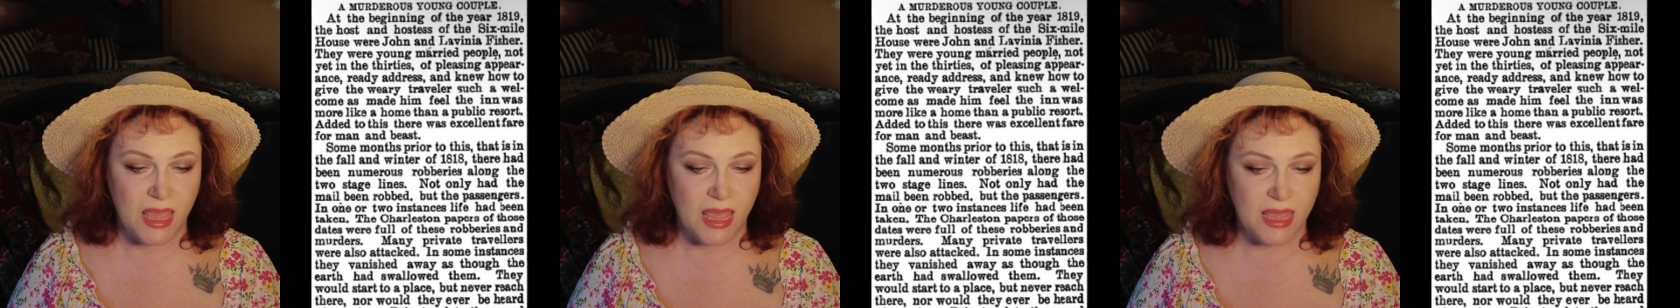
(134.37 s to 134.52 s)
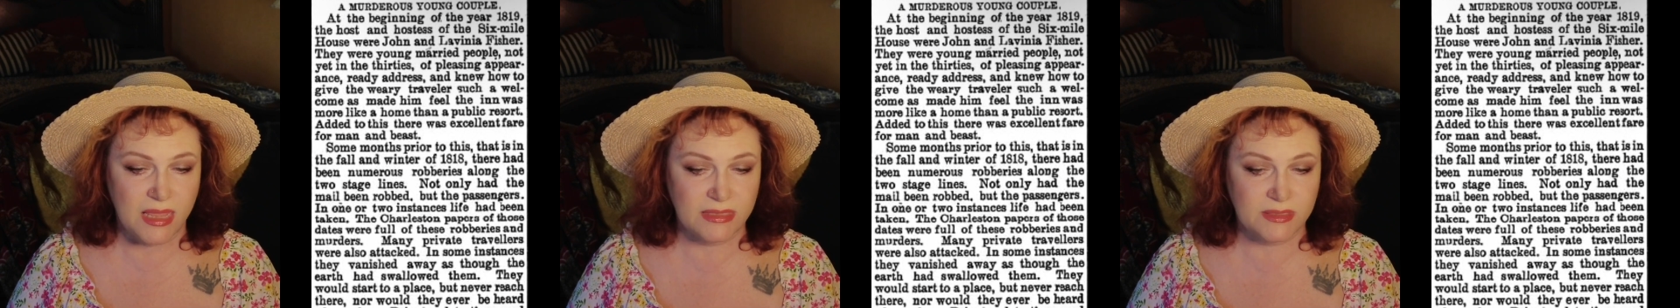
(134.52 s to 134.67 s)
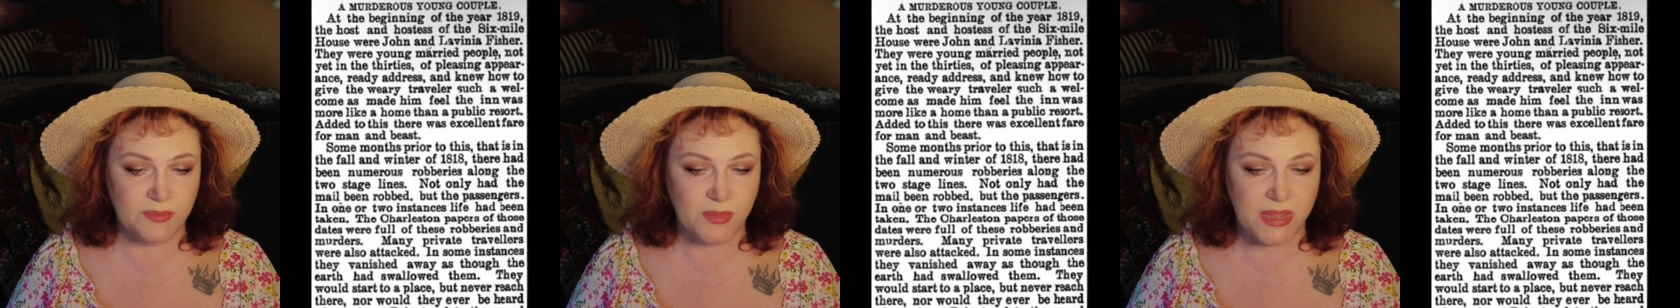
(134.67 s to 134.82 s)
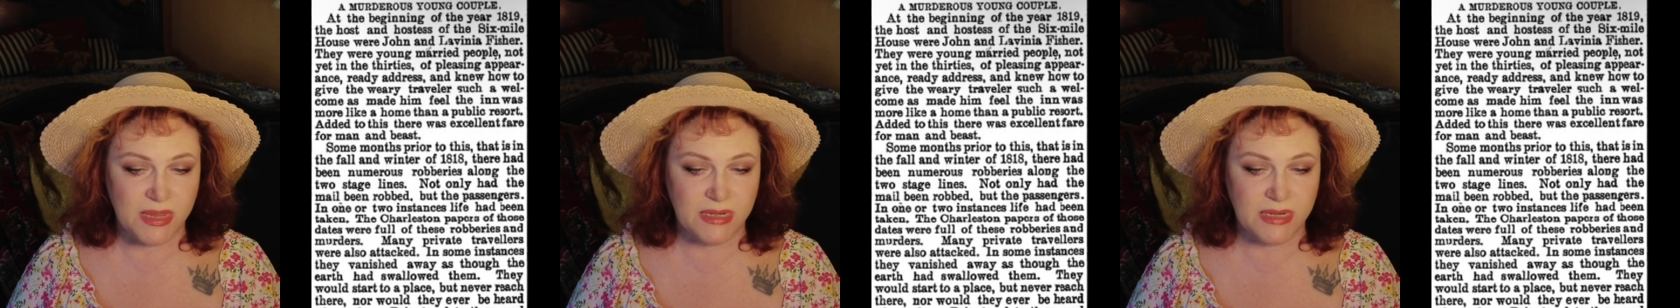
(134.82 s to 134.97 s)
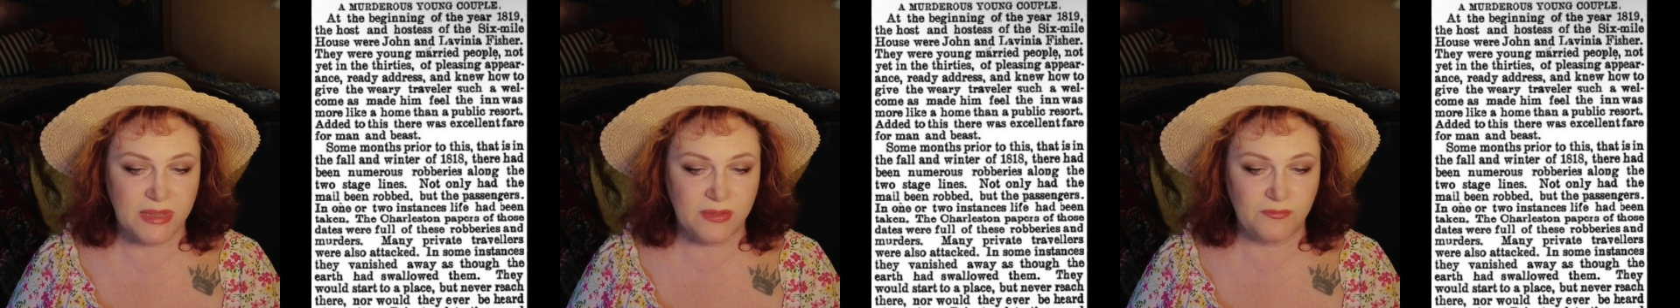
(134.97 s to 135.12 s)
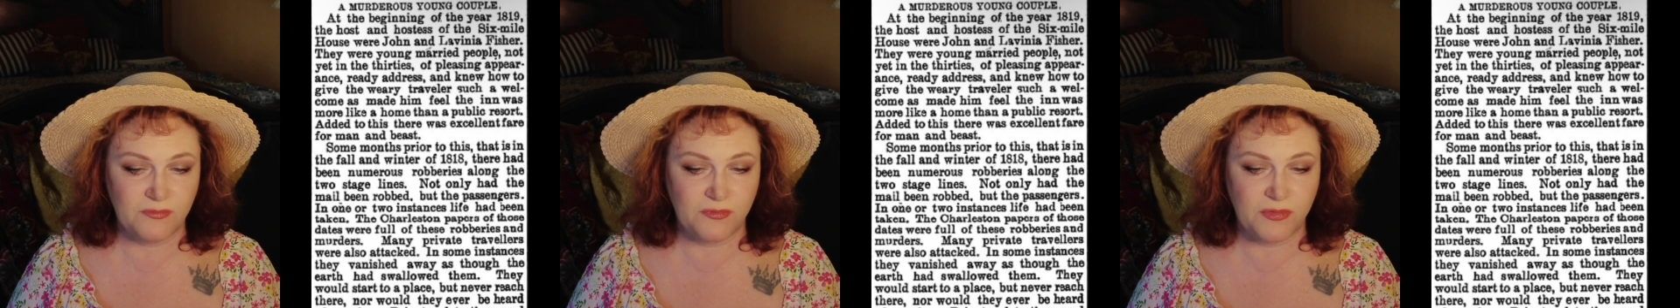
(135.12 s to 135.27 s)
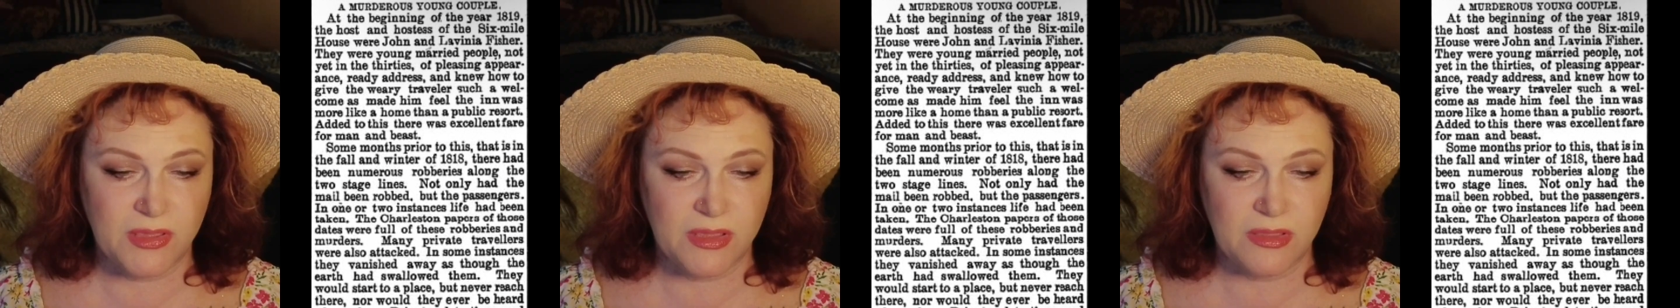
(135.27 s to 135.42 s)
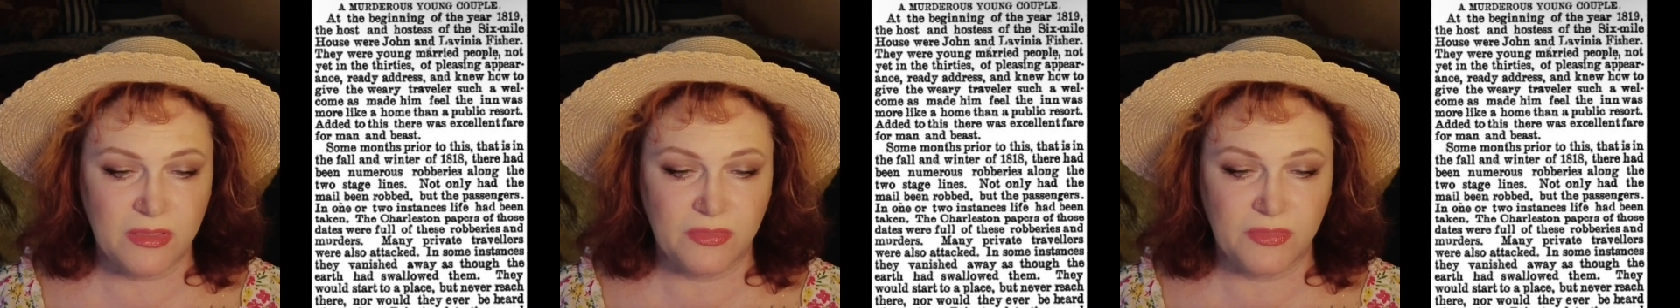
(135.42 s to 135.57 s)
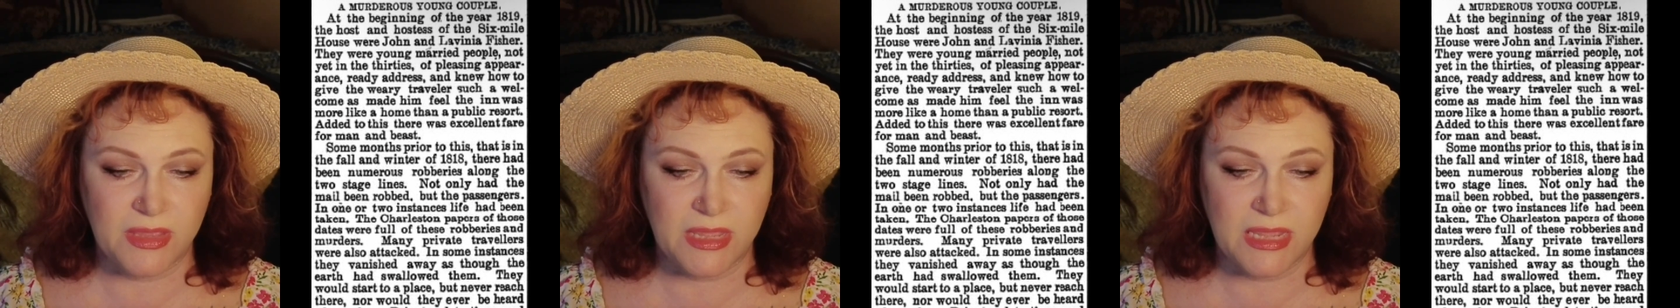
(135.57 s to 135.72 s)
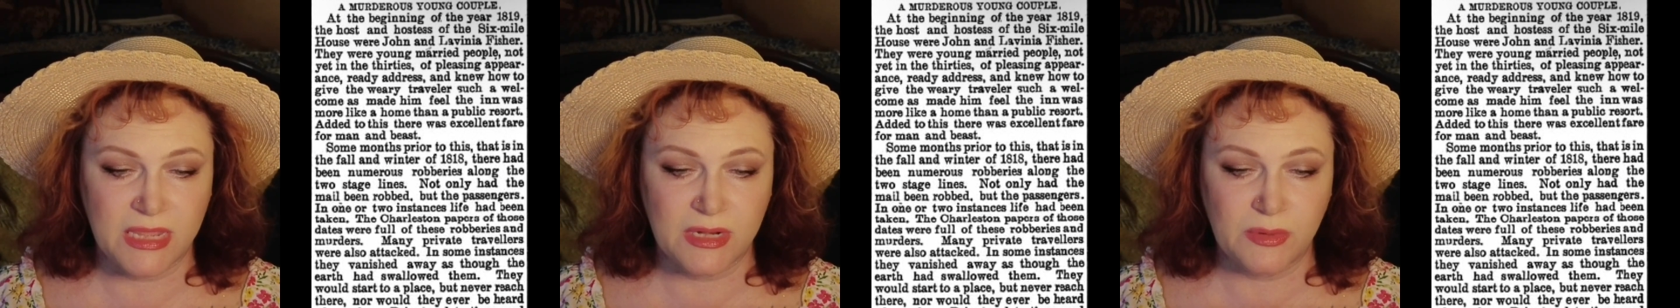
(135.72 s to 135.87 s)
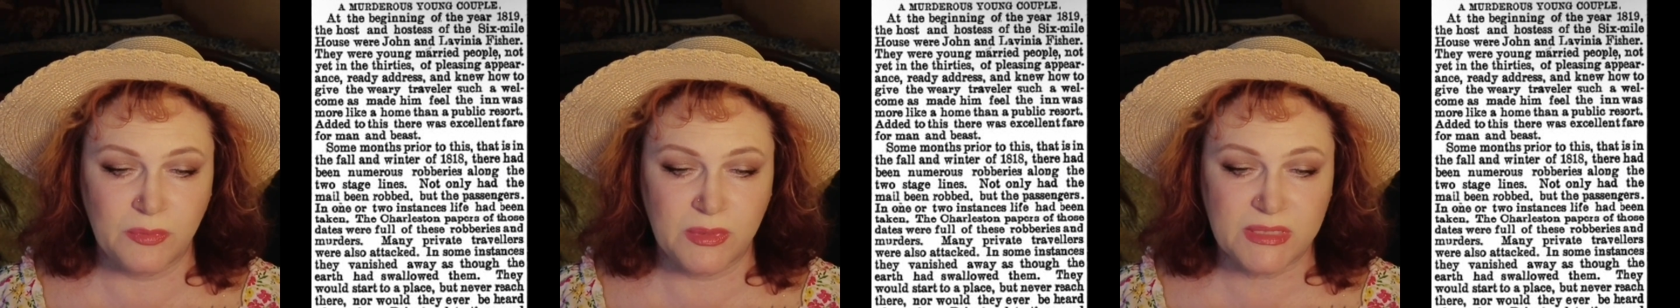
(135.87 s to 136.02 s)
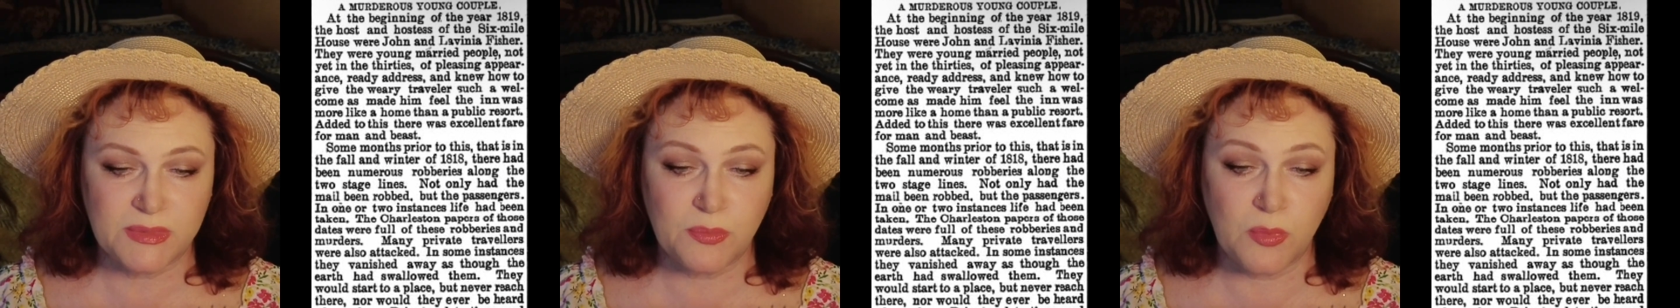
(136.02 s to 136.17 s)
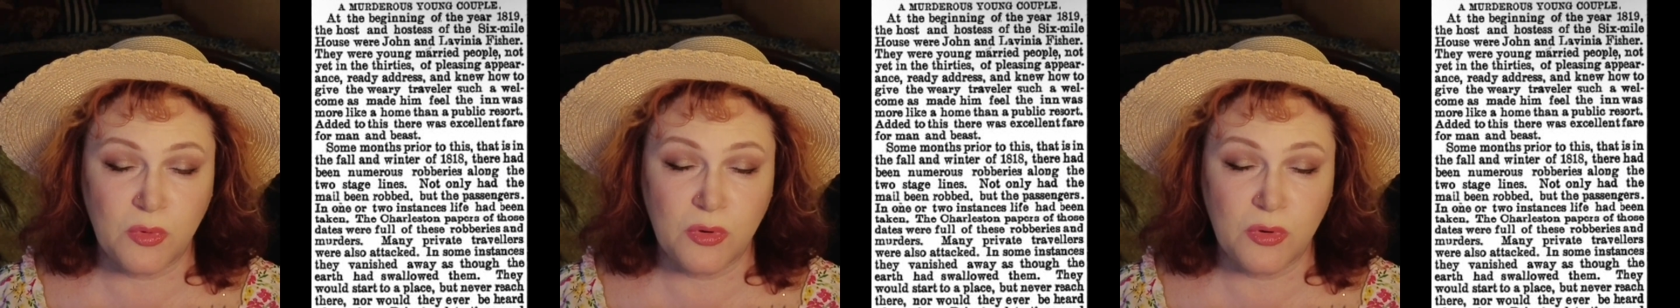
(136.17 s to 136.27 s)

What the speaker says: as made him feel the inn was